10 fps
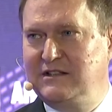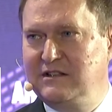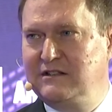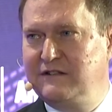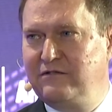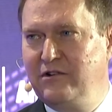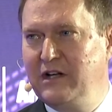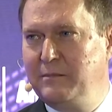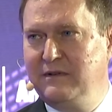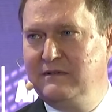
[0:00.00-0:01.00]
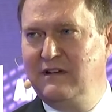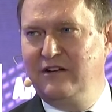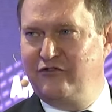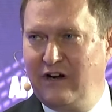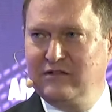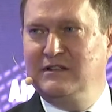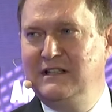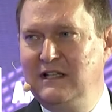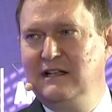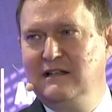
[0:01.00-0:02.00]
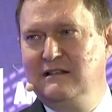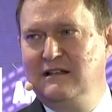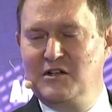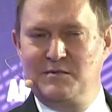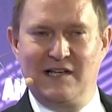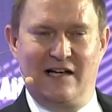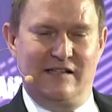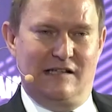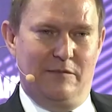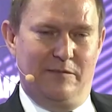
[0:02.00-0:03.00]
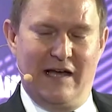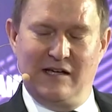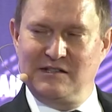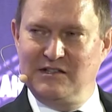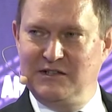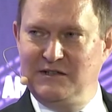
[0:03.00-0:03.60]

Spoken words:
to free up and travel and hospitality coming back. So